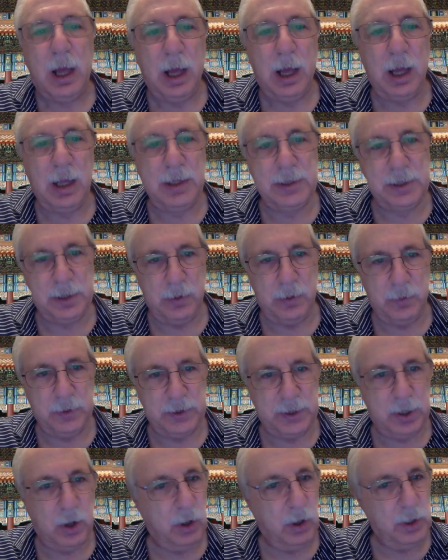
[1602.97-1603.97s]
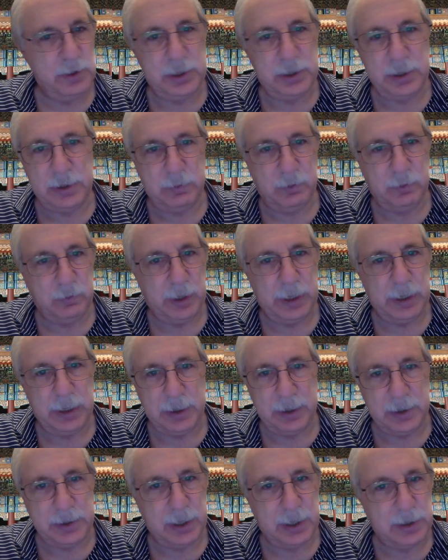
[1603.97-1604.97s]
Huxley was conscious when writing
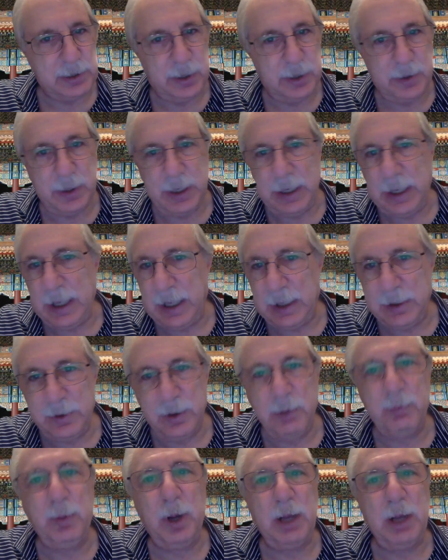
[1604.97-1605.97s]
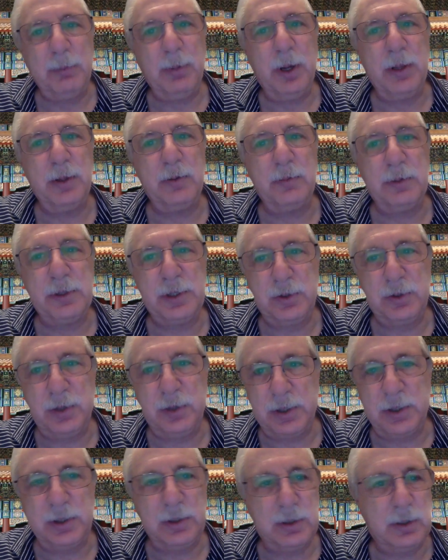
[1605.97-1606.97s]
this essay that he had to abide by the
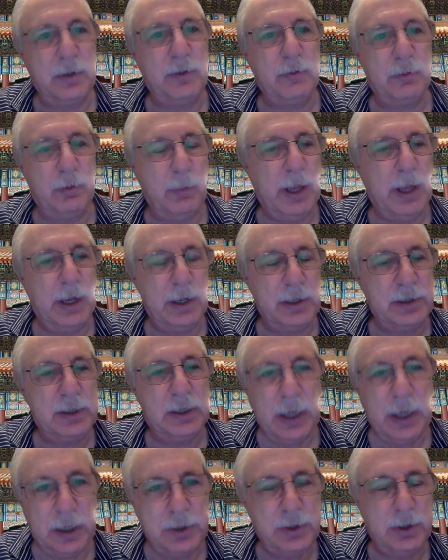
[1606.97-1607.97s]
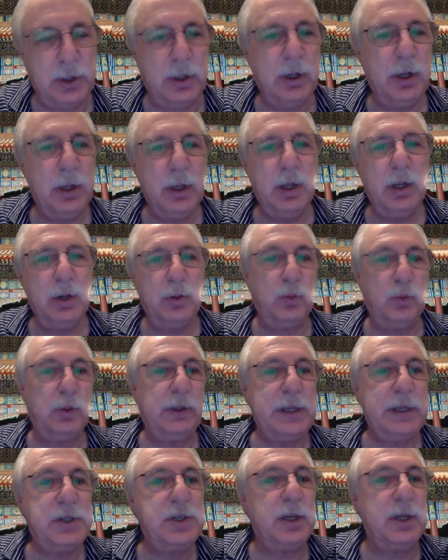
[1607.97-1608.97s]
restrictions of the Romanus lecture.
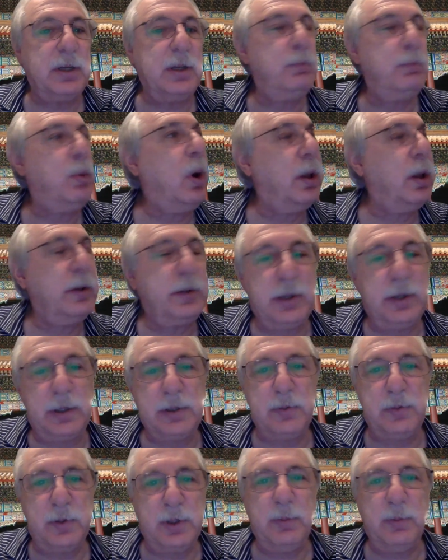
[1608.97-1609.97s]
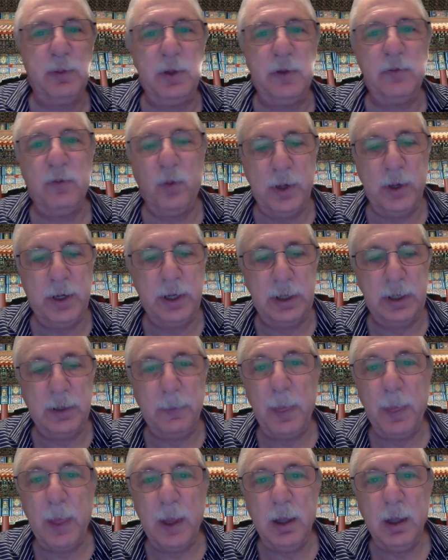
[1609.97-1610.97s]
Religion and politics were to be avoided.
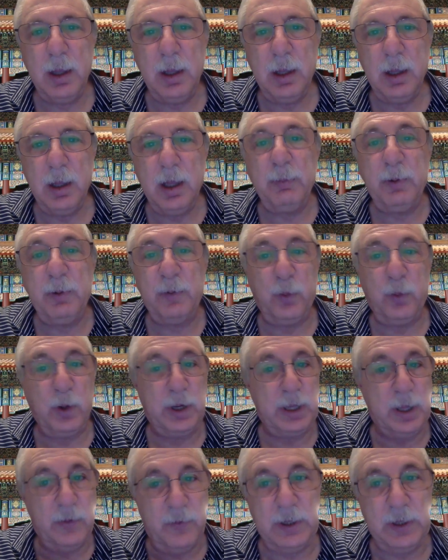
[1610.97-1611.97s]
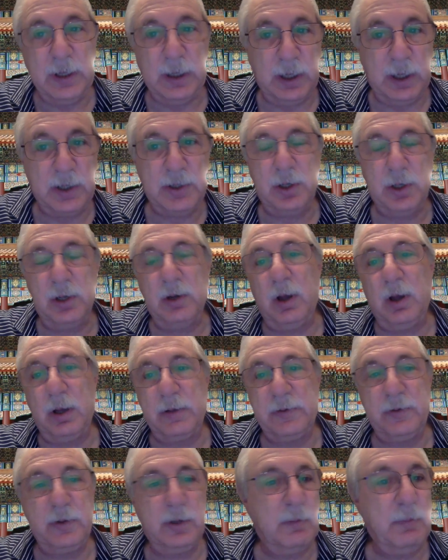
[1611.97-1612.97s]
Before giving the lecture at
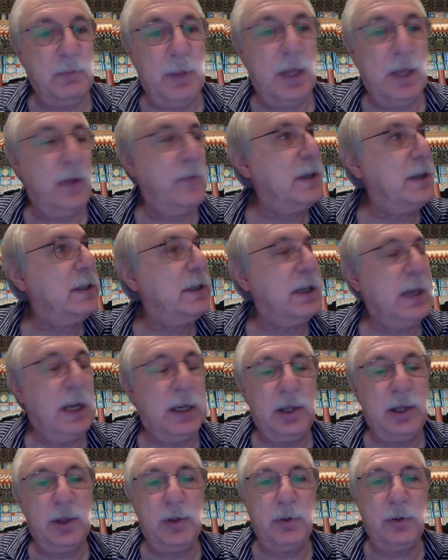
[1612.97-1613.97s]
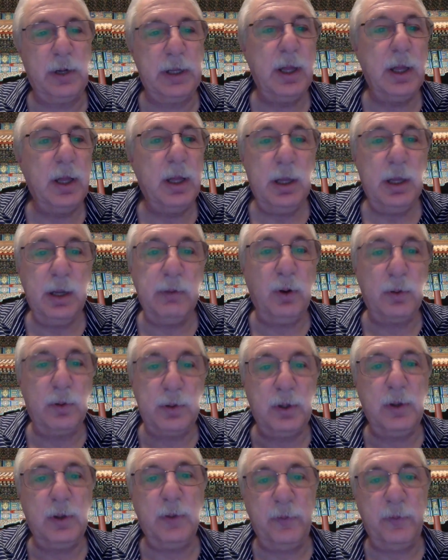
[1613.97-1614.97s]
Oxford in May of 1893, he wrote
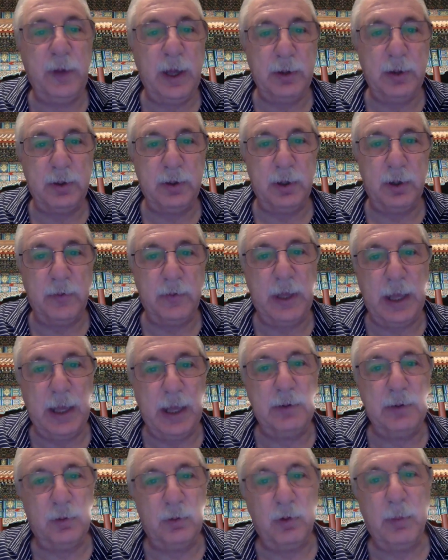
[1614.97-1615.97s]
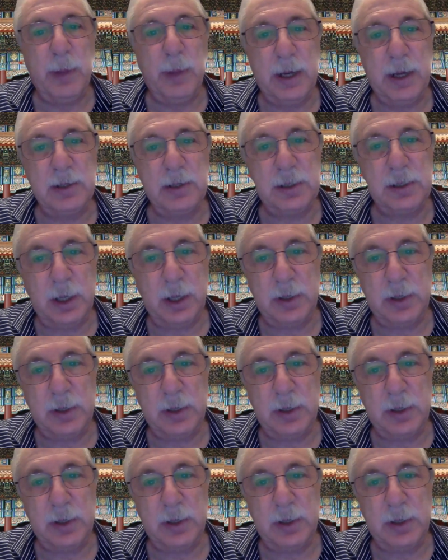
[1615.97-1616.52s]
to the founder of the annual Romanus